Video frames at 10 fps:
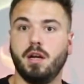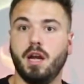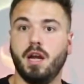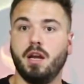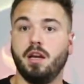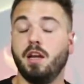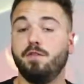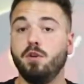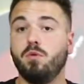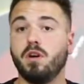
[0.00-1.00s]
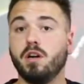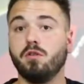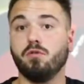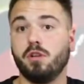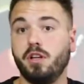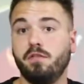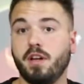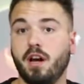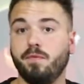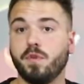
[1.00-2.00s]
And if you want to relieve
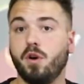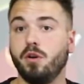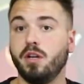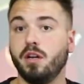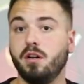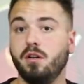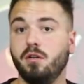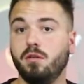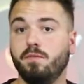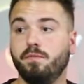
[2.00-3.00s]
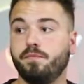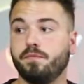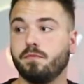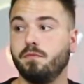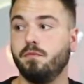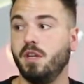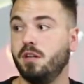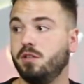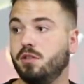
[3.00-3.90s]
that, all you gotta do is